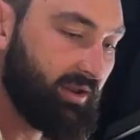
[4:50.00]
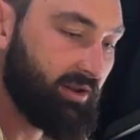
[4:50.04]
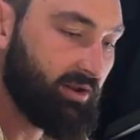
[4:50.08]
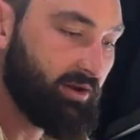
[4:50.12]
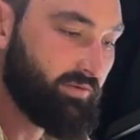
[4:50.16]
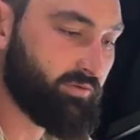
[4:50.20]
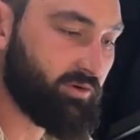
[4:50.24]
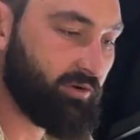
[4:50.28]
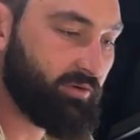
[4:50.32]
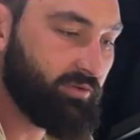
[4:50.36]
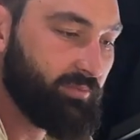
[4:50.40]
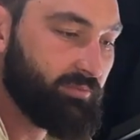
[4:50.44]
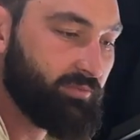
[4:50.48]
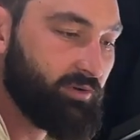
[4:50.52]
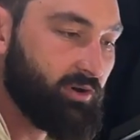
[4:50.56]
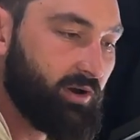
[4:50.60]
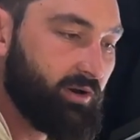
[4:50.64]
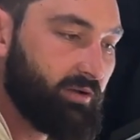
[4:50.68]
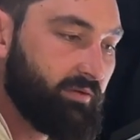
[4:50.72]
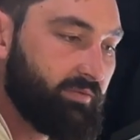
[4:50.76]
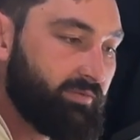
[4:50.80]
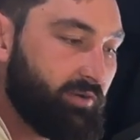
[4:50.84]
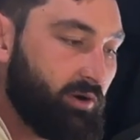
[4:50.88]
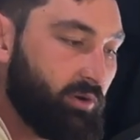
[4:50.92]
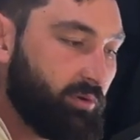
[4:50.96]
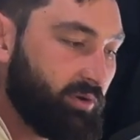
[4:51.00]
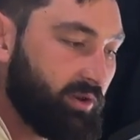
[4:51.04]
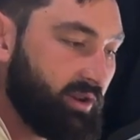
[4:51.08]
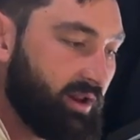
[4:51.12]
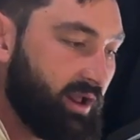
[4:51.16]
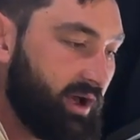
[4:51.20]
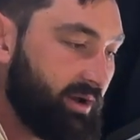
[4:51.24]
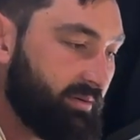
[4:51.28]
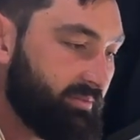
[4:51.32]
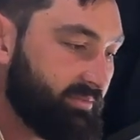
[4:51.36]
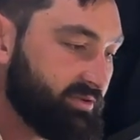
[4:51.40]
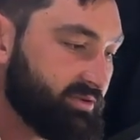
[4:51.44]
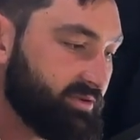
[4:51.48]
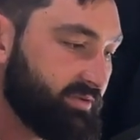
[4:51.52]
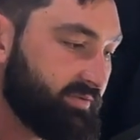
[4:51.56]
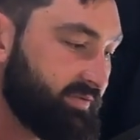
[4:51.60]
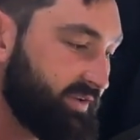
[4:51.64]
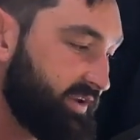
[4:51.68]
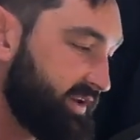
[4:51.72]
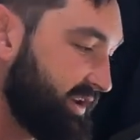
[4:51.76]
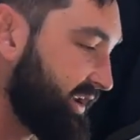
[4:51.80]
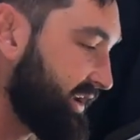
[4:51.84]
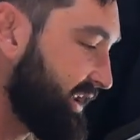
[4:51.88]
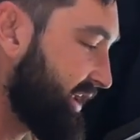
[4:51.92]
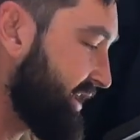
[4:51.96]
I've got them kind of folded up to fit
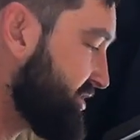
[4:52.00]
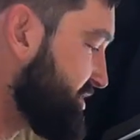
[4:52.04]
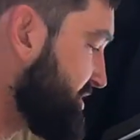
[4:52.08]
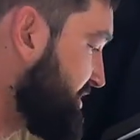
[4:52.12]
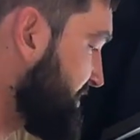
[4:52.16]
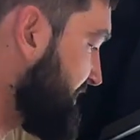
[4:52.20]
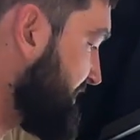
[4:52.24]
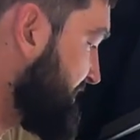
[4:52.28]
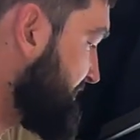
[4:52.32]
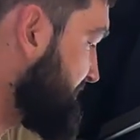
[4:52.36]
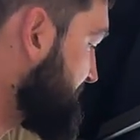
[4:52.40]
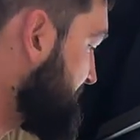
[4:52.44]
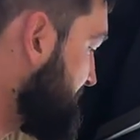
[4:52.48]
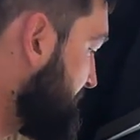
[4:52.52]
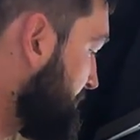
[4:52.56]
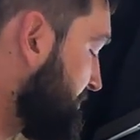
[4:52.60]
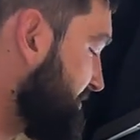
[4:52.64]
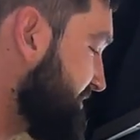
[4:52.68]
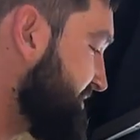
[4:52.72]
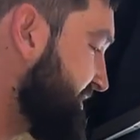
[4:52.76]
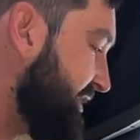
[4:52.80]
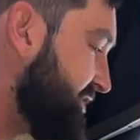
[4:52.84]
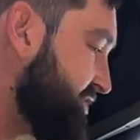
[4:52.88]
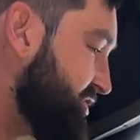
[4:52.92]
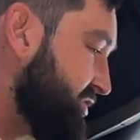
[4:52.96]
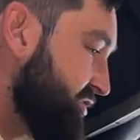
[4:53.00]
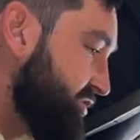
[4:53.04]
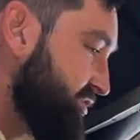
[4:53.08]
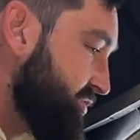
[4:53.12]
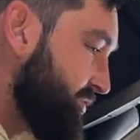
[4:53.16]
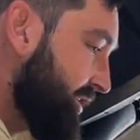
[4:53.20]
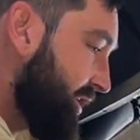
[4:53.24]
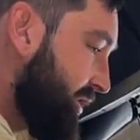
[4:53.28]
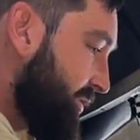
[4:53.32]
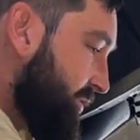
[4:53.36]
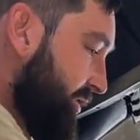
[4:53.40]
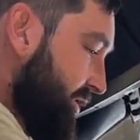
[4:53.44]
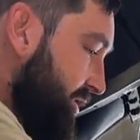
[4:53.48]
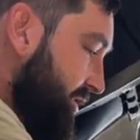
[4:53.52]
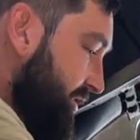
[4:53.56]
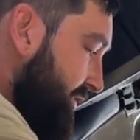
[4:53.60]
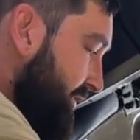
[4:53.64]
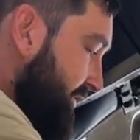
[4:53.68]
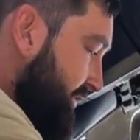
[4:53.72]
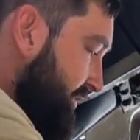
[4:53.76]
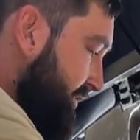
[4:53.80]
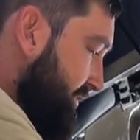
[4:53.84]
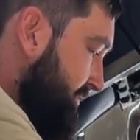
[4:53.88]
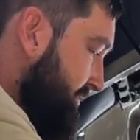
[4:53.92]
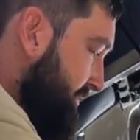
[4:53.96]
in each of these little sections where I want to use
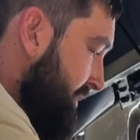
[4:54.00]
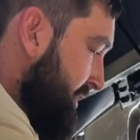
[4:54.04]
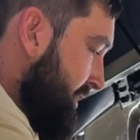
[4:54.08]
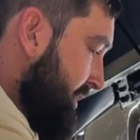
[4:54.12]
them.